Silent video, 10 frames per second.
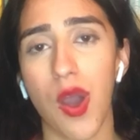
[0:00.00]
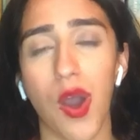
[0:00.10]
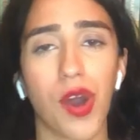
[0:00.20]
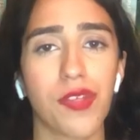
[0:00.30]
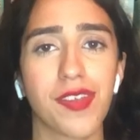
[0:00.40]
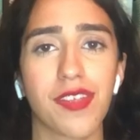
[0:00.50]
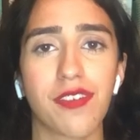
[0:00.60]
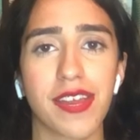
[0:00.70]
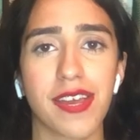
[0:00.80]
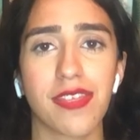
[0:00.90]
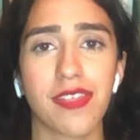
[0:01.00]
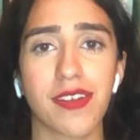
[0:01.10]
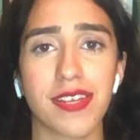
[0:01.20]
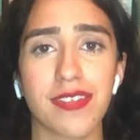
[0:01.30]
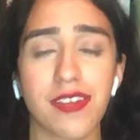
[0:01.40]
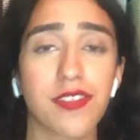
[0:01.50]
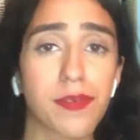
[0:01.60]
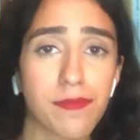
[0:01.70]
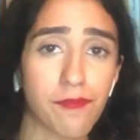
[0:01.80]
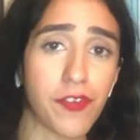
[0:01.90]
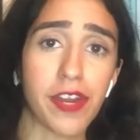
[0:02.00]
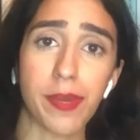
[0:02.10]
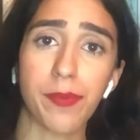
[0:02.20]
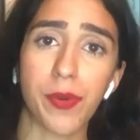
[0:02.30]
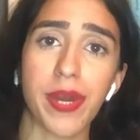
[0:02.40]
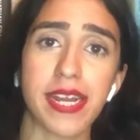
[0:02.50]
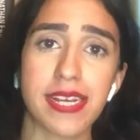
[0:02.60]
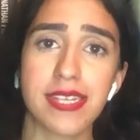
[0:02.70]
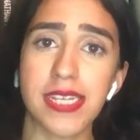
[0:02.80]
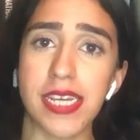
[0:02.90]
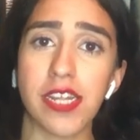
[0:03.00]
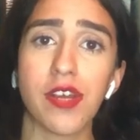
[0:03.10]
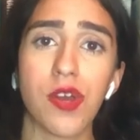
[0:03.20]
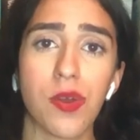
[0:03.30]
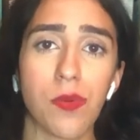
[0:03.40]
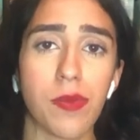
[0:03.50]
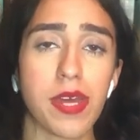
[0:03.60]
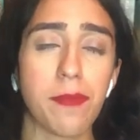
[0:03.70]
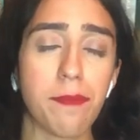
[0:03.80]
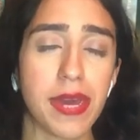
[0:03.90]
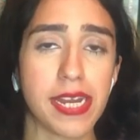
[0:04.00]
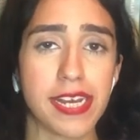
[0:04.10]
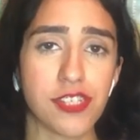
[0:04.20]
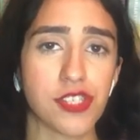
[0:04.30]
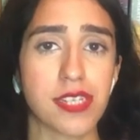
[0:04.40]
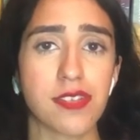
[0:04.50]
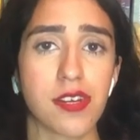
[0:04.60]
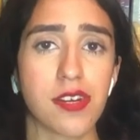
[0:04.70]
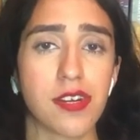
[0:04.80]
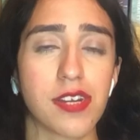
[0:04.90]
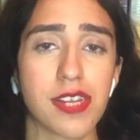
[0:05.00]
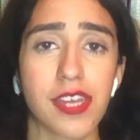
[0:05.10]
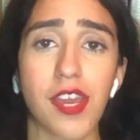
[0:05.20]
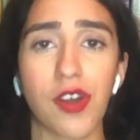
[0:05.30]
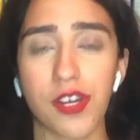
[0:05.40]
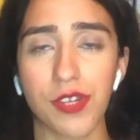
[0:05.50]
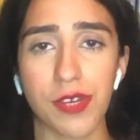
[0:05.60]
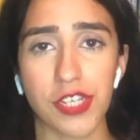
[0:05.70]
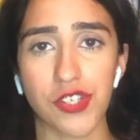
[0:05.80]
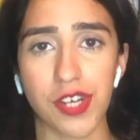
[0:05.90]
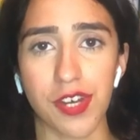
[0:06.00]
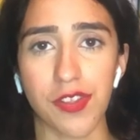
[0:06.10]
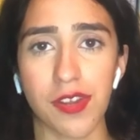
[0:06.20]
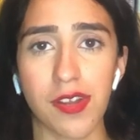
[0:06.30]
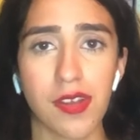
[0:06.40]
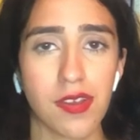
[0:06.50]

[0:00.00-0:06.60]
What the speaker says: On the other hand, there is another very poetic scene when Ben and Jessica are clinging on to each other